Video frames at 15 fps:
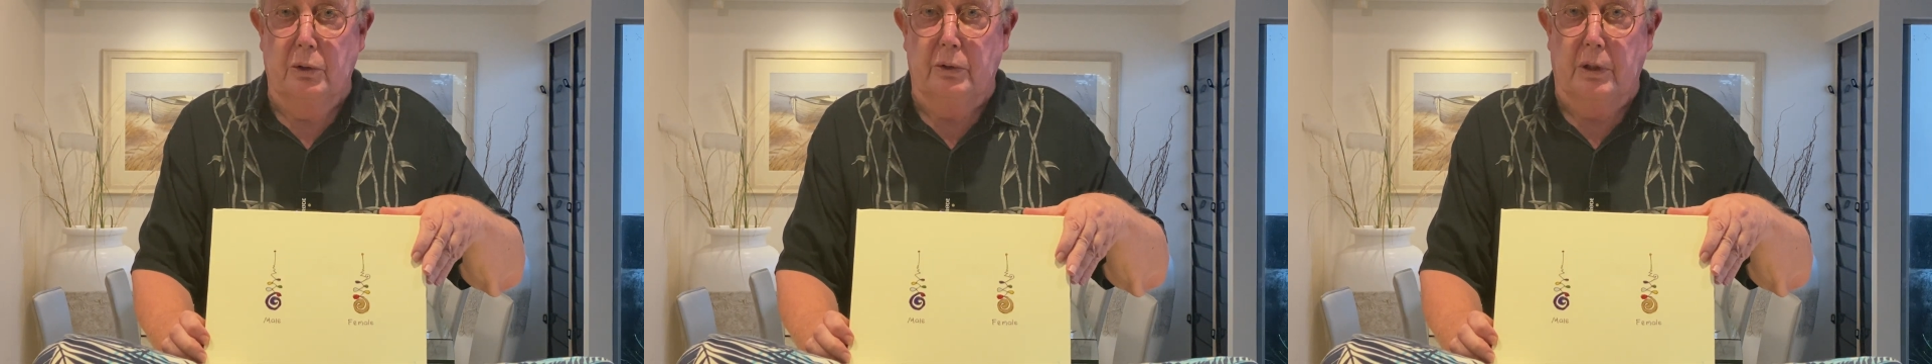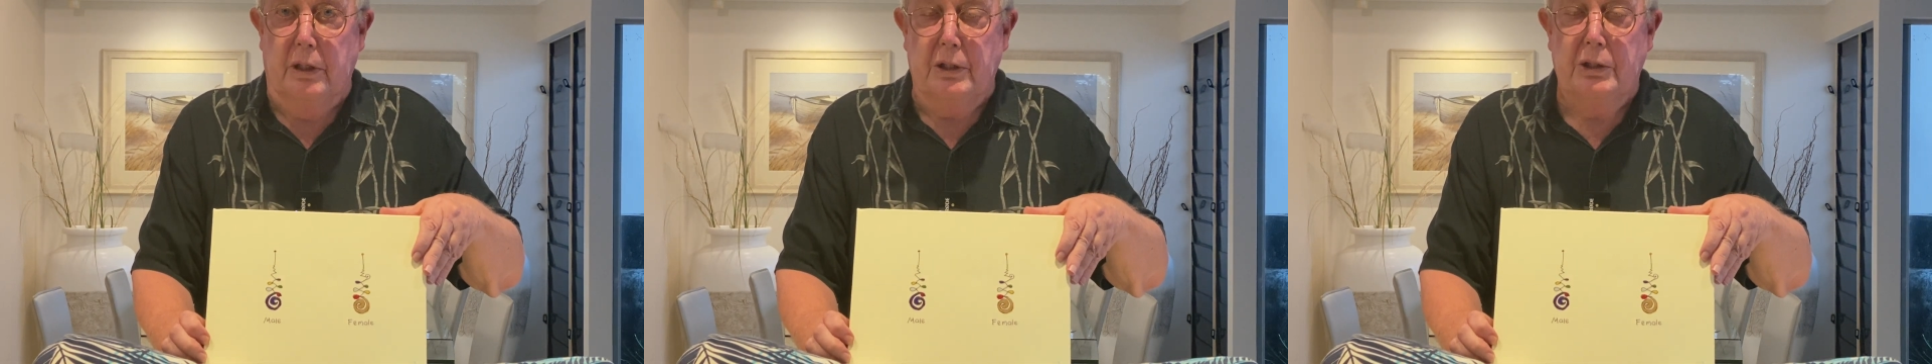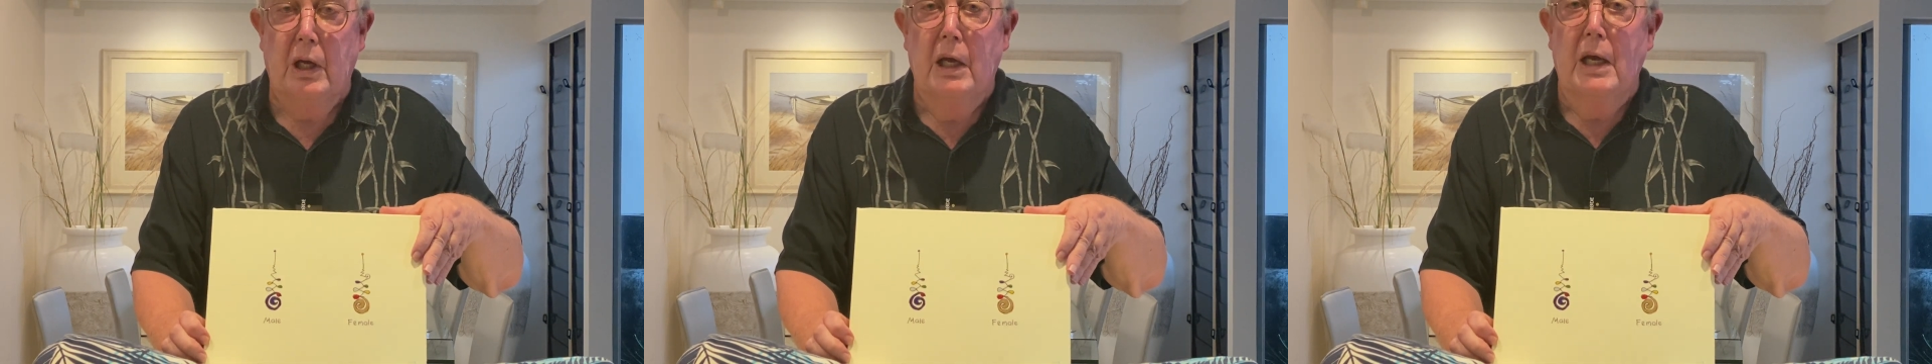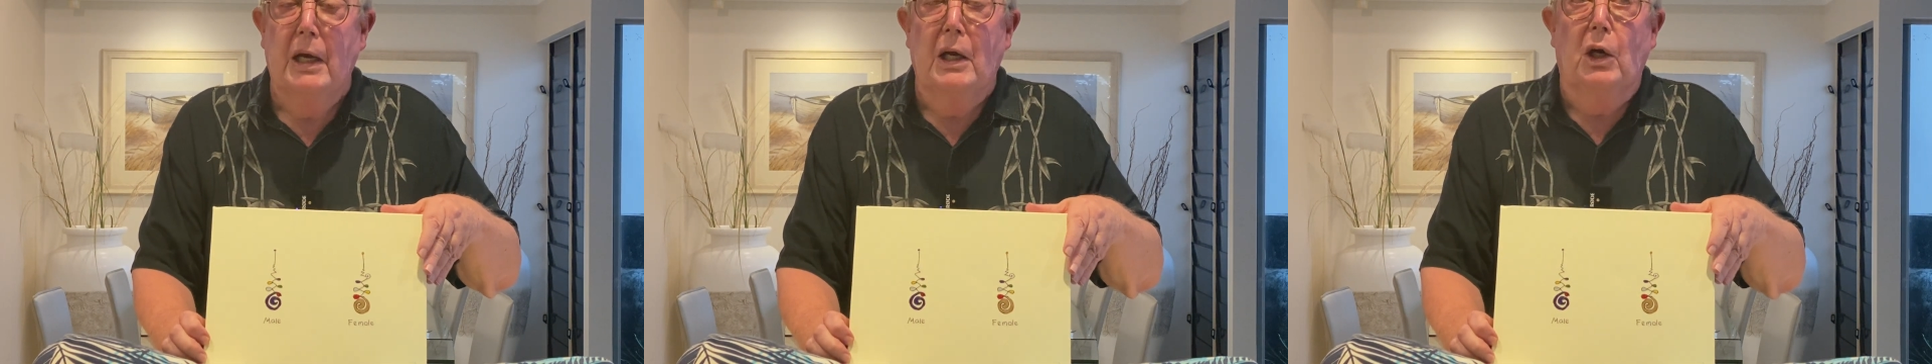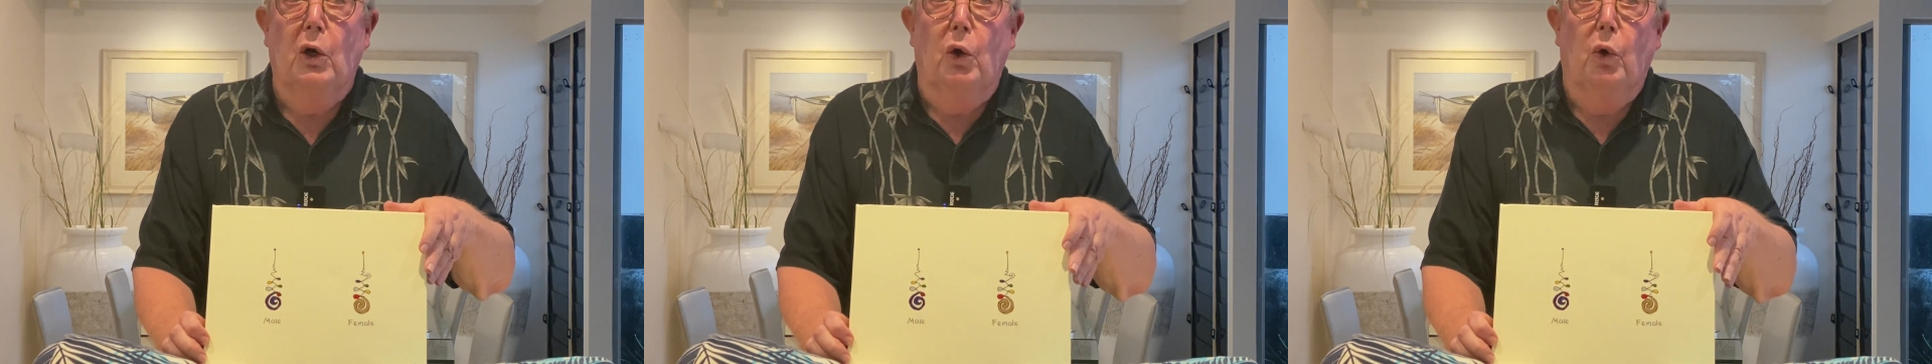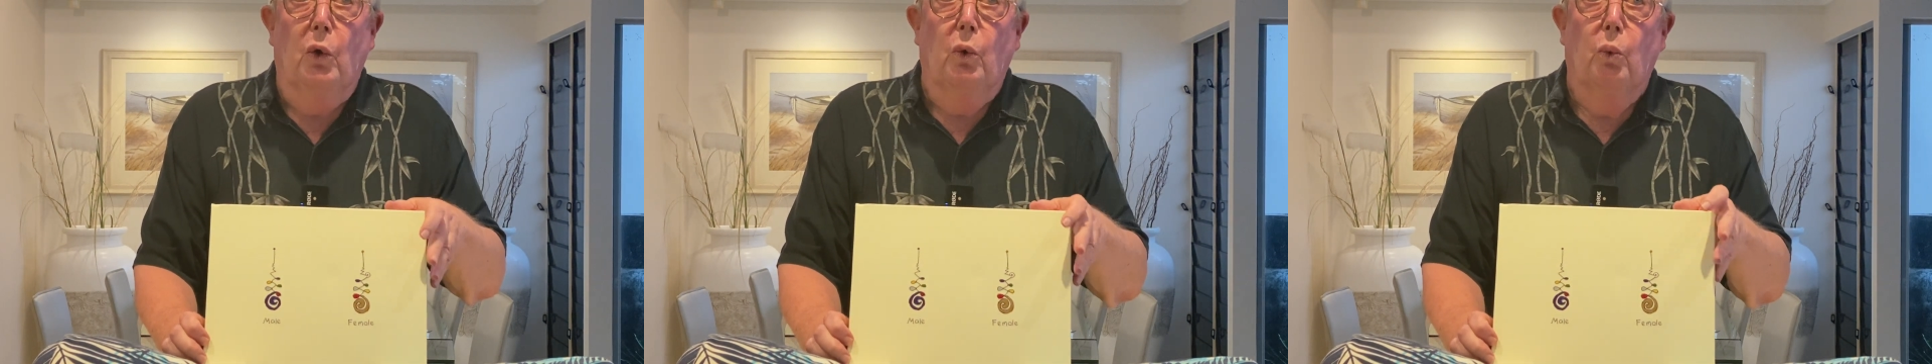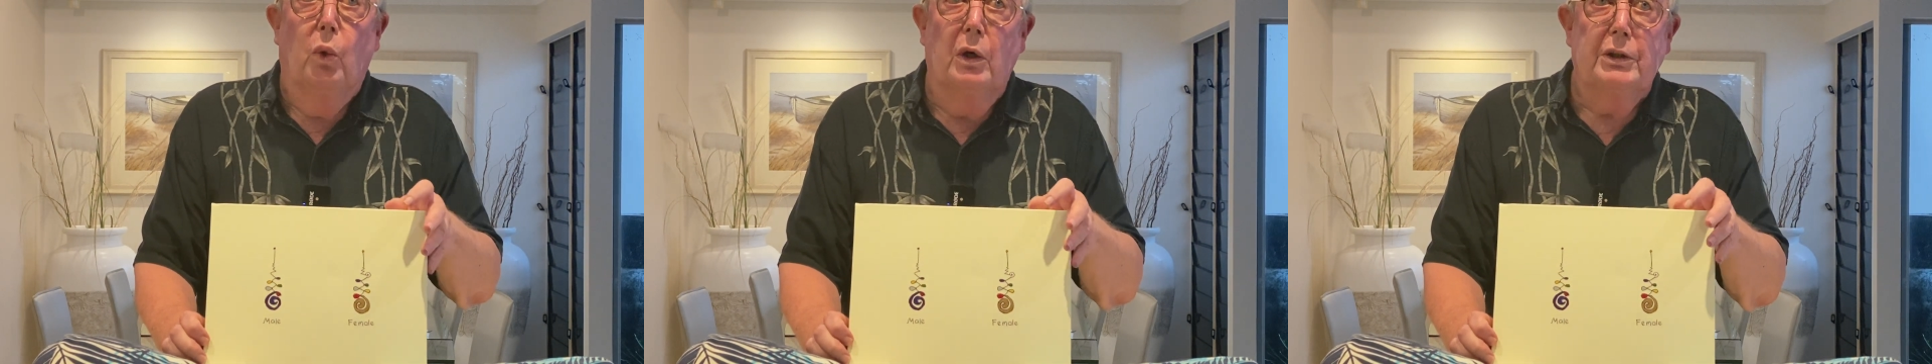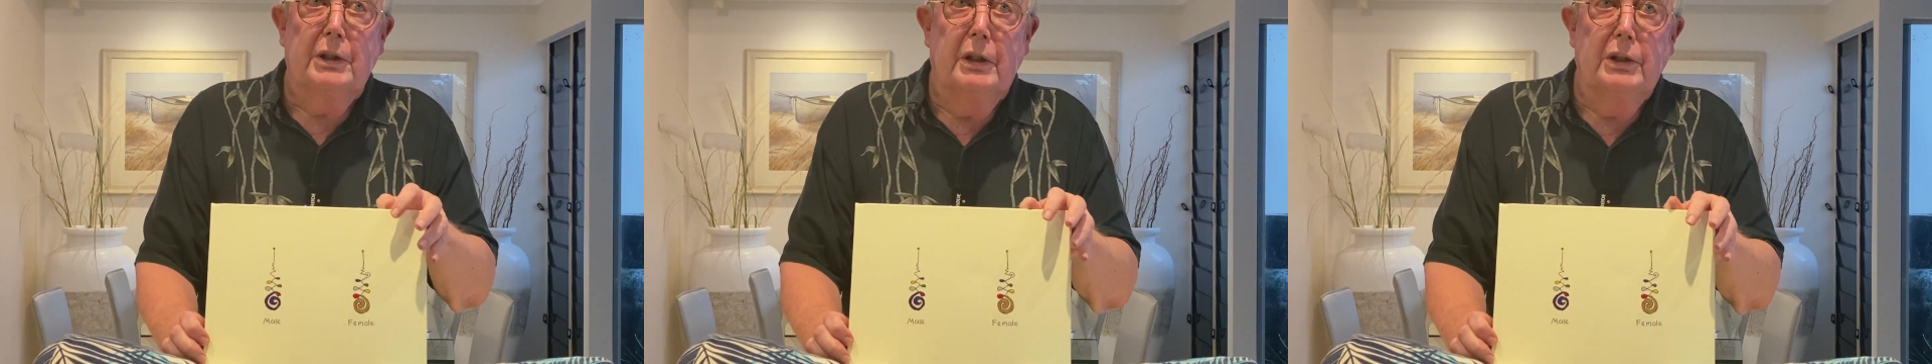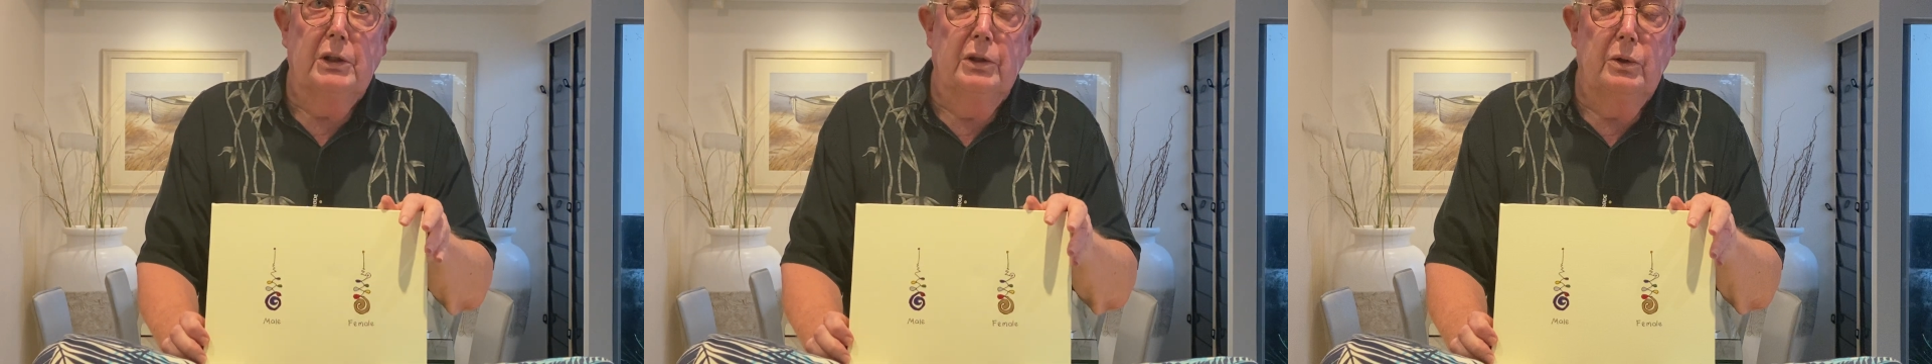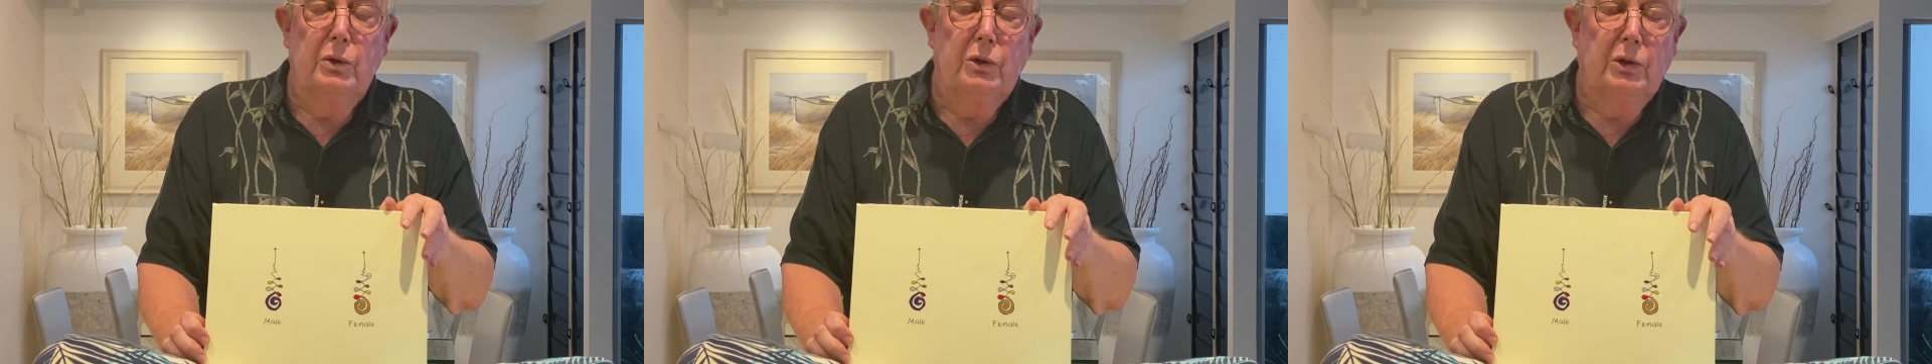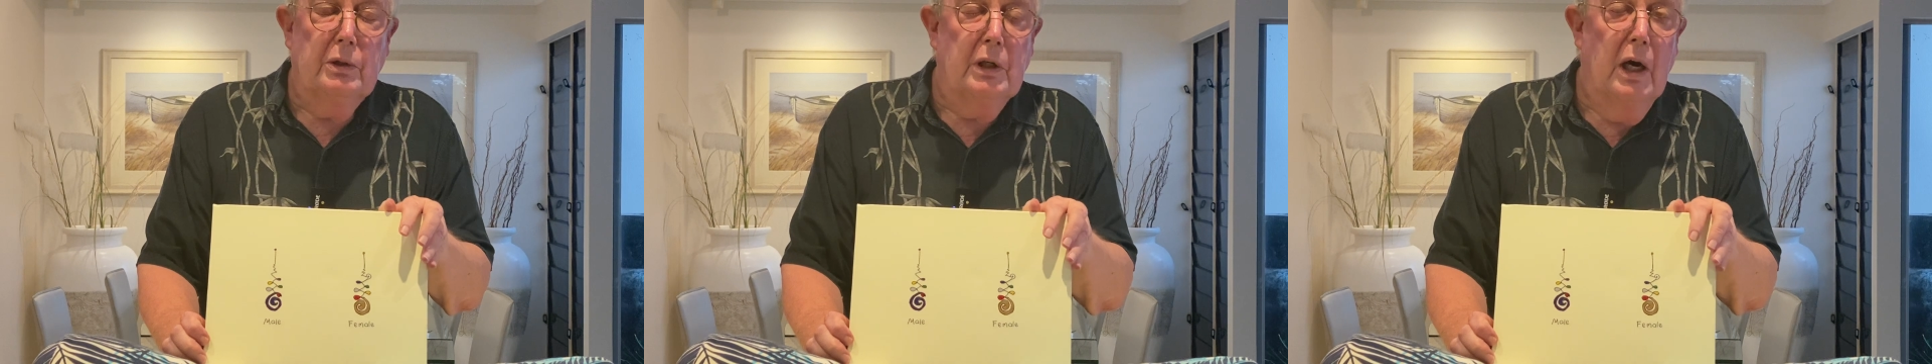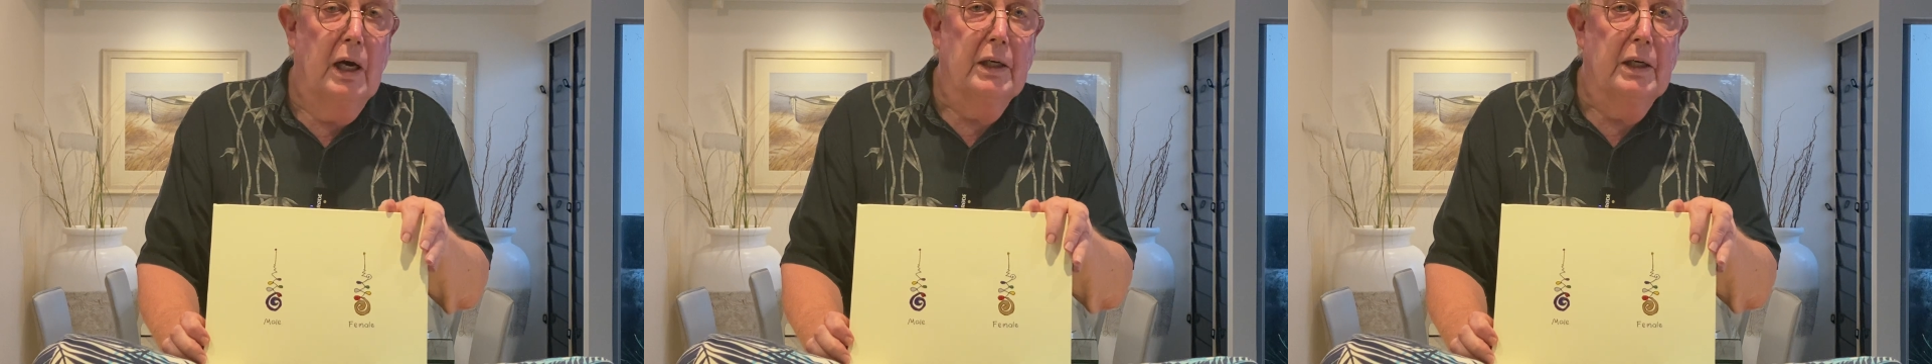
this. What did I use? I